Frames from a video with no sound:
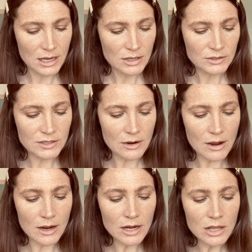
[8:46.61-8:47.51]
So I'm
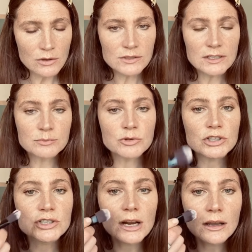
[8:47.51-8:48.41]
going to use this
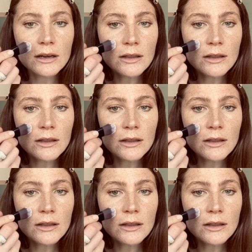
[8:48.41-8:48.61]
brush. I'm going to